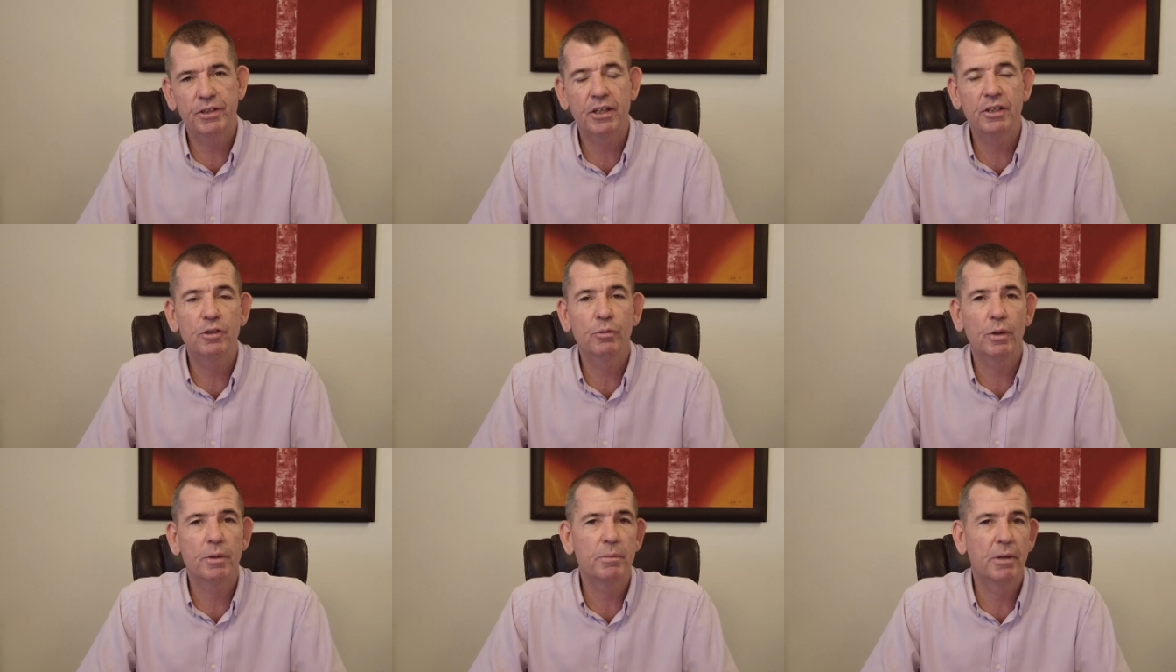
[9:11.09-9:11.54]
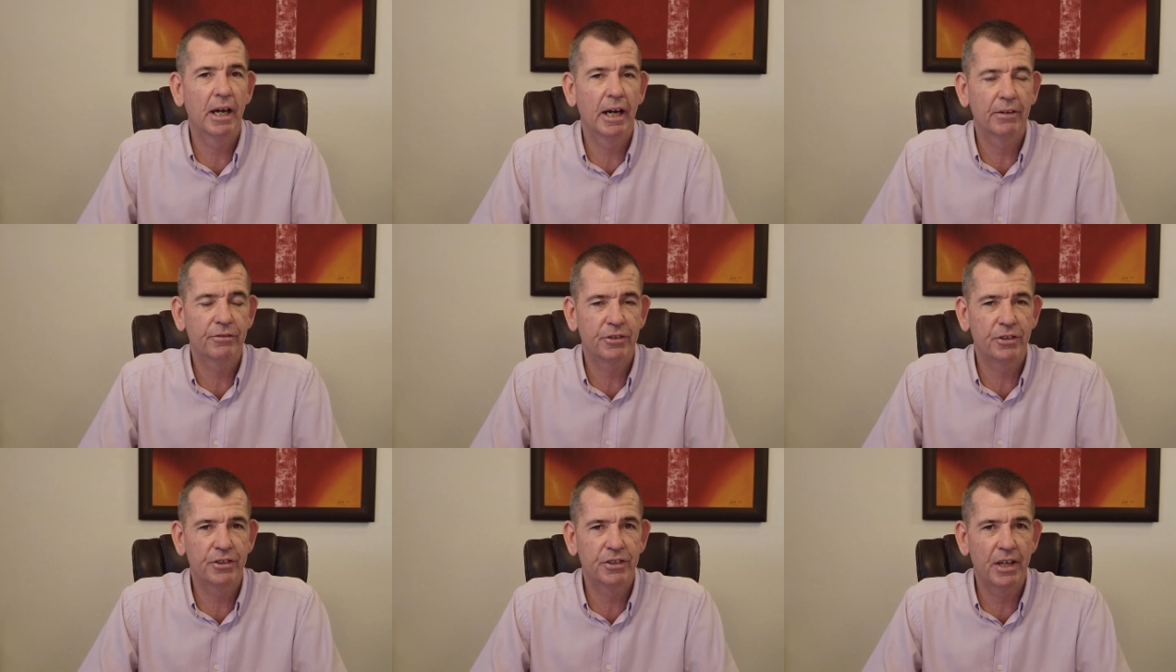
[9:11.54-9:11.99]
Can you ring me
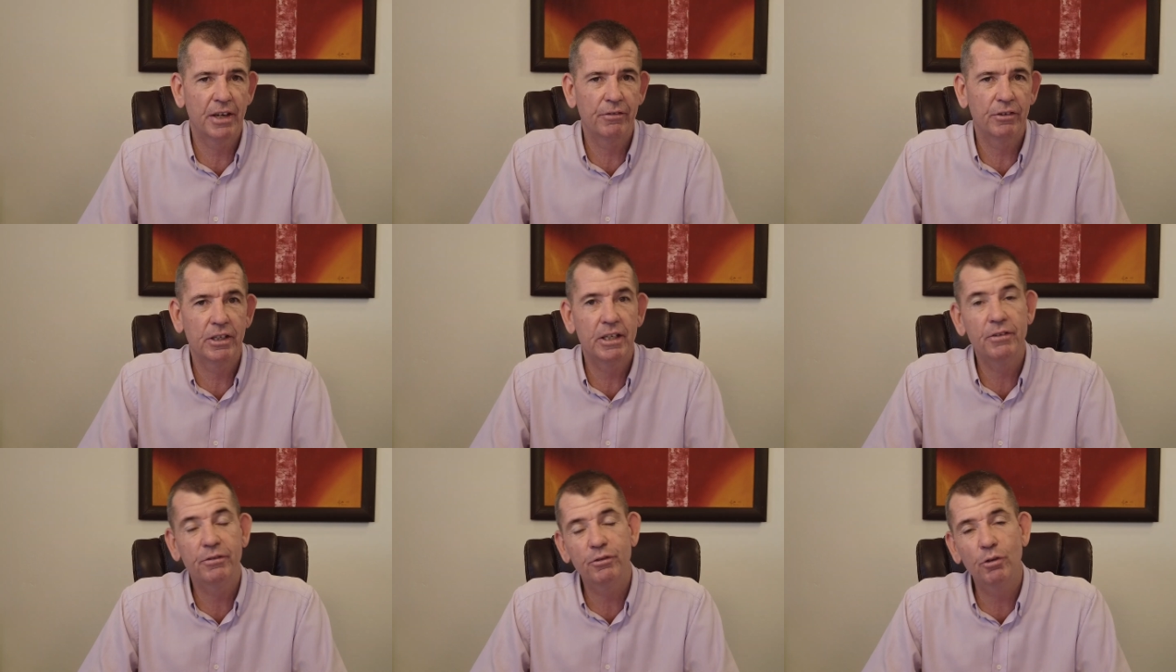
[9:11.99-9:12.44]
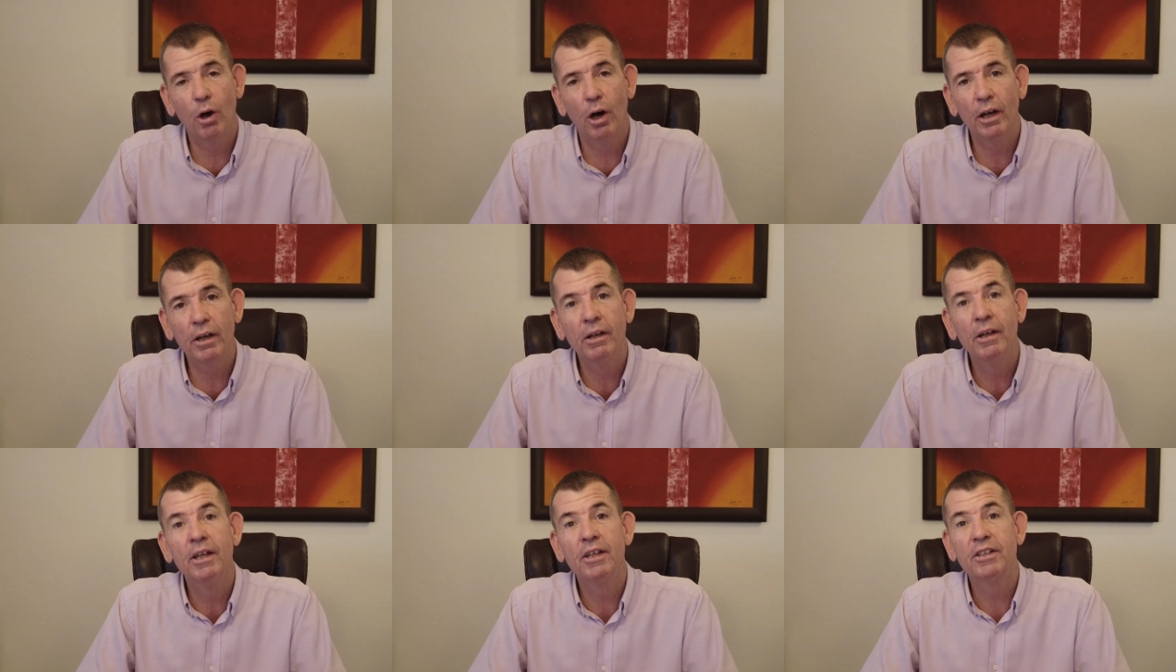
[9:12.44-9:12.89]
after 7? If
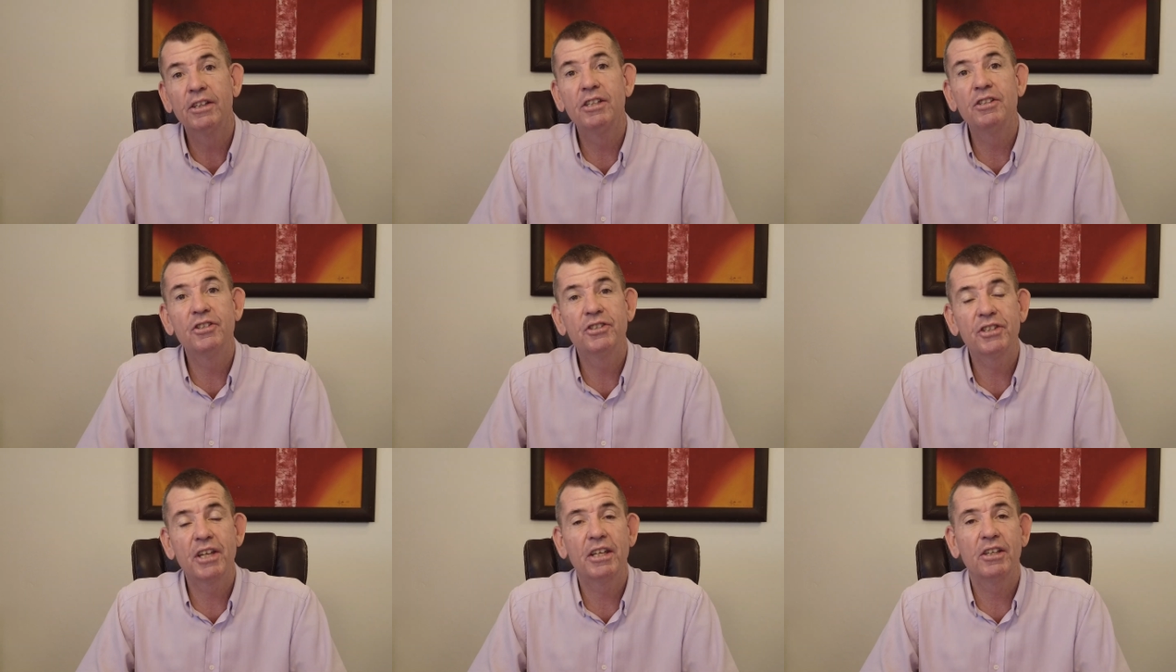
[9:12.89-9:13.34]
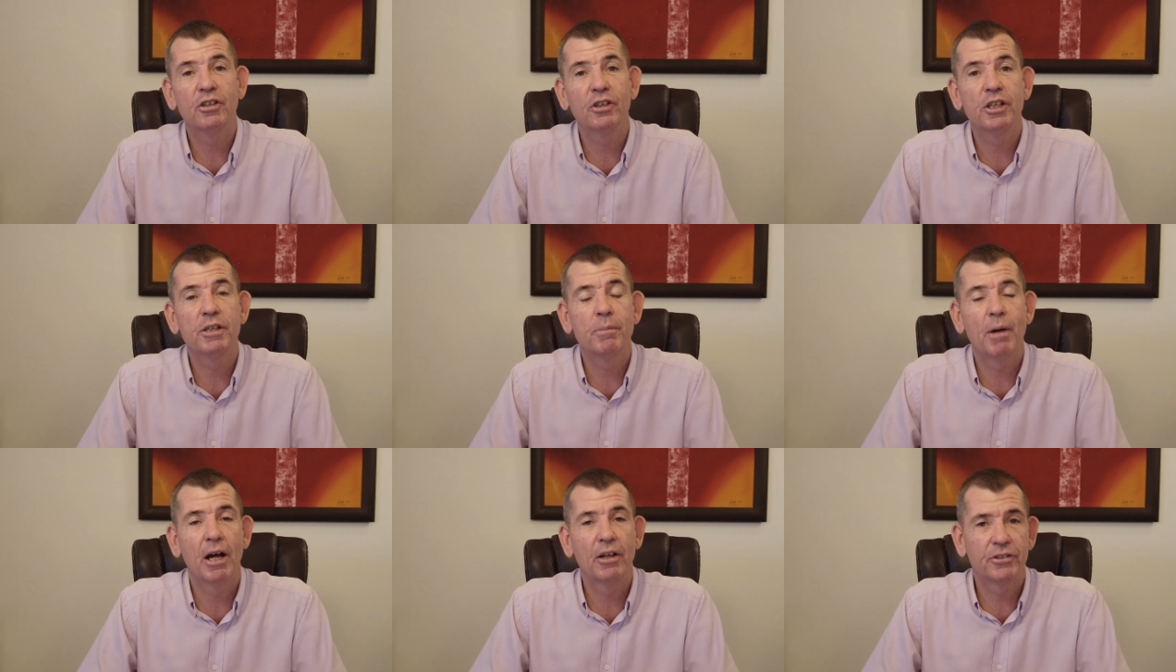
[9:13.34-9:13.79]
not, can you send an
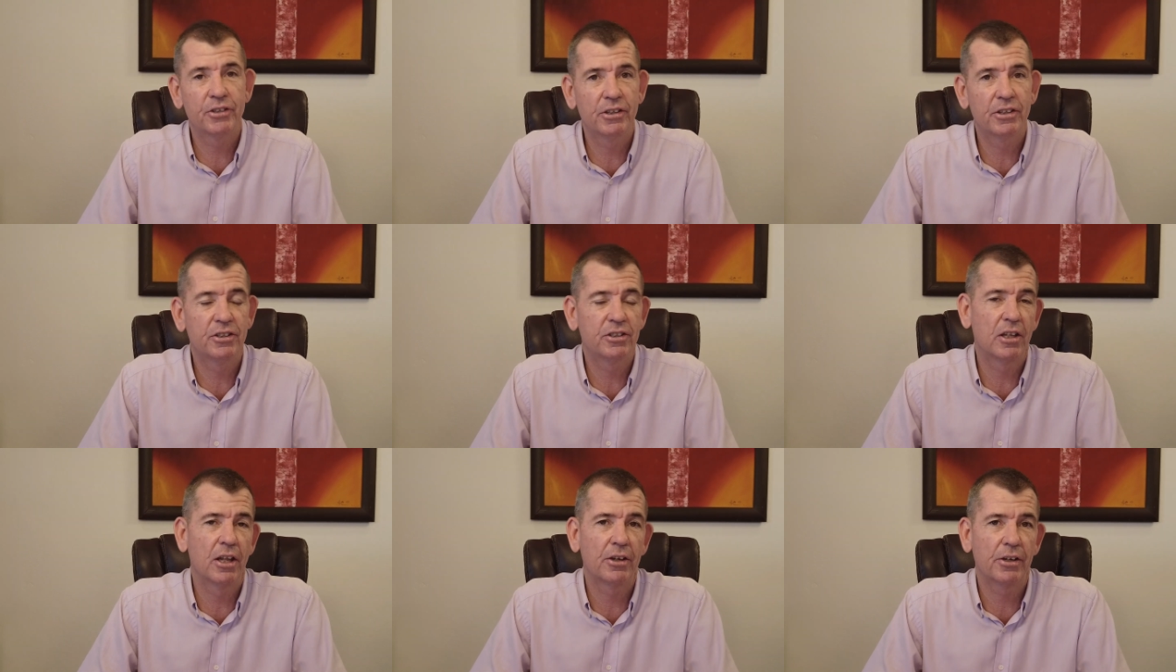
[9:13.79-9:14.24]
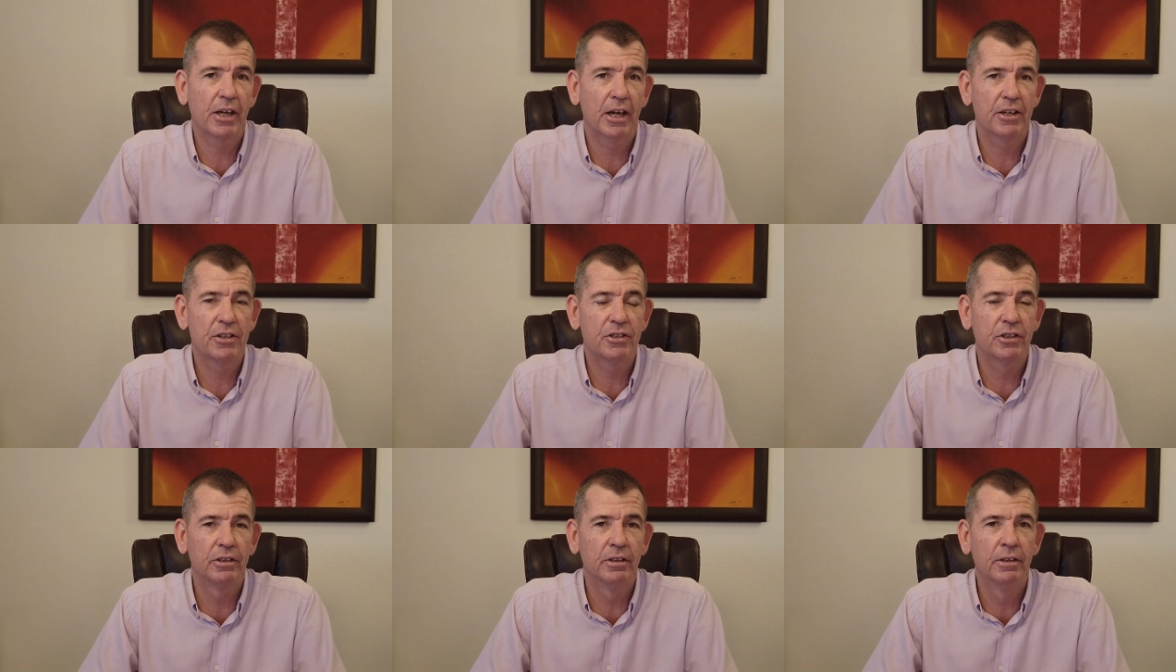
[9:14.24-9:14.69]
email to this
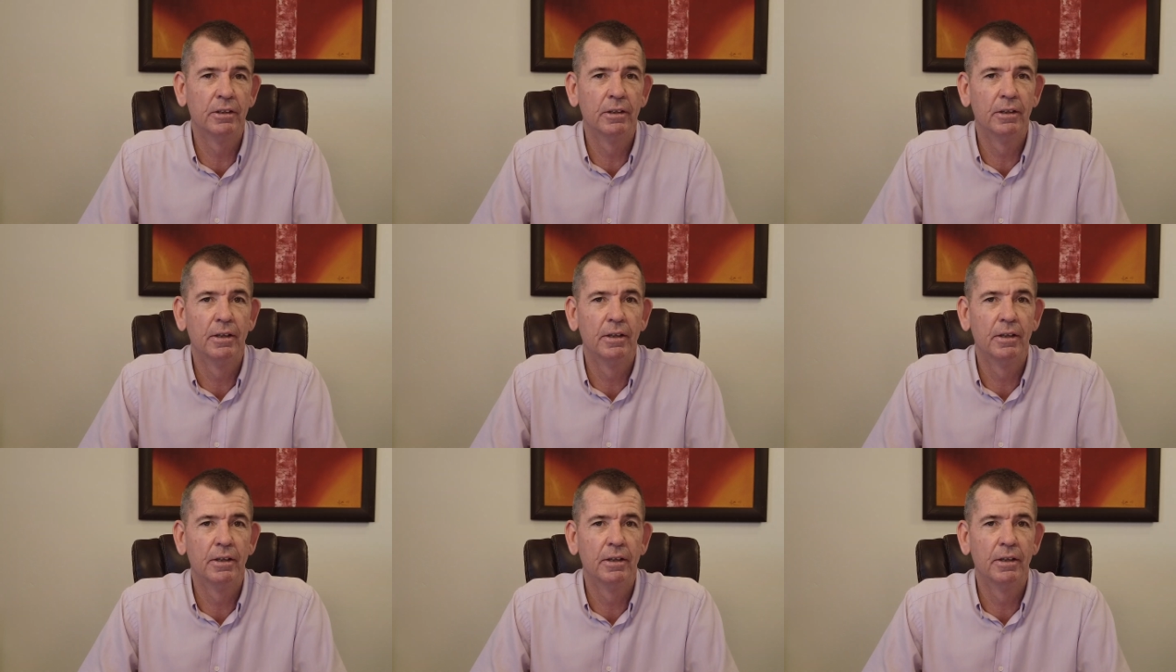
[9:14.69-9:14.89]
location